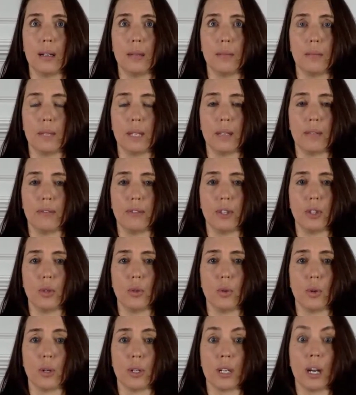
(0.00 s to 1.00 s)
If
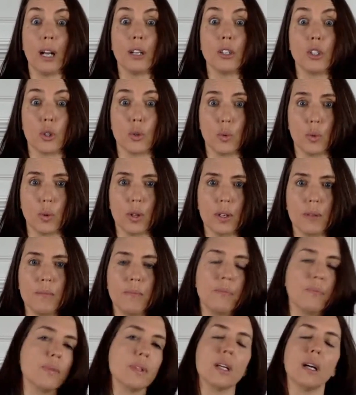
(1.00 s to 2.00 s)
you're not
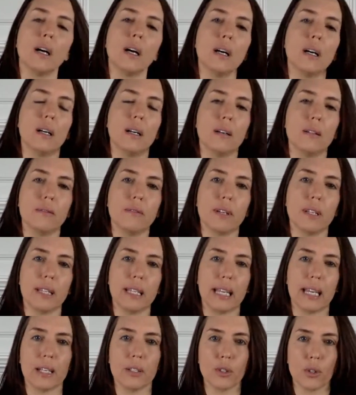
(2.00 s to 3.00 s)
sure of
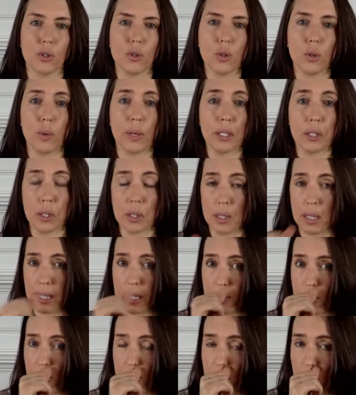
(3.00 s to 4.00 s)
the answer to a question,
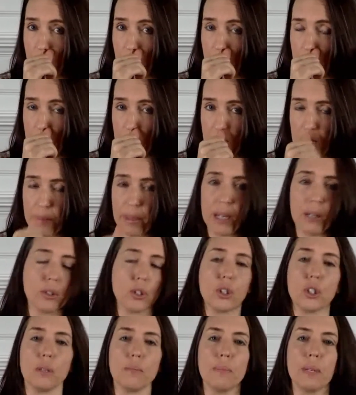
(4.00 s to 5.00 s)
like if you have a question about
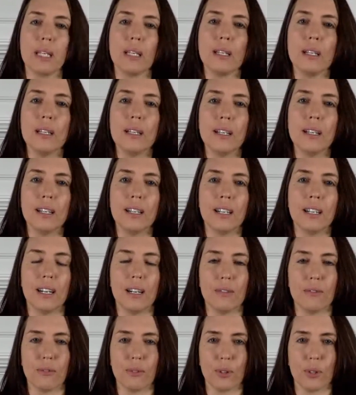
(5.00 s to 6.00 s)
shipping
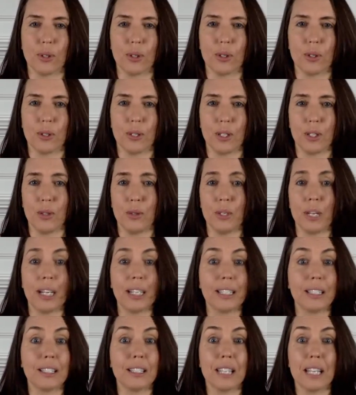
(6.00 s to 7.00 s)
for the
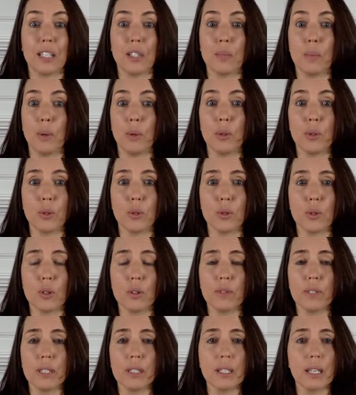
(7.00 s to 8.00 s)
United States Postal
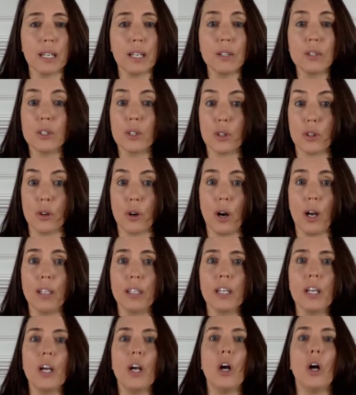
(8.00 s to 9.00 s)
Service, here's a thought.
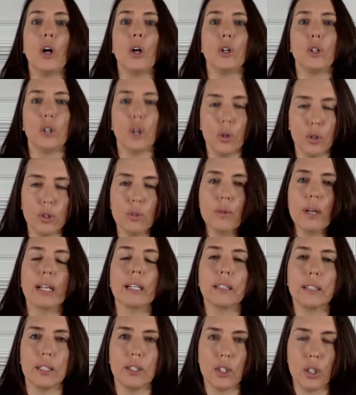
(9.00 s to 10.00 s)
Go
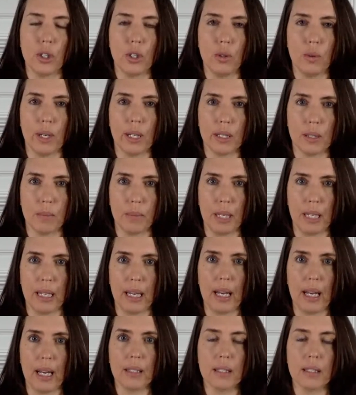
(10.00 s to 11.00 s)
directly to
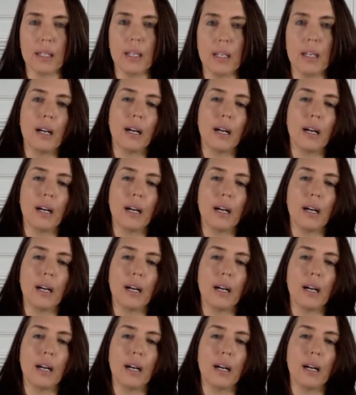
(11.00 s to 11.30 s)
USPS.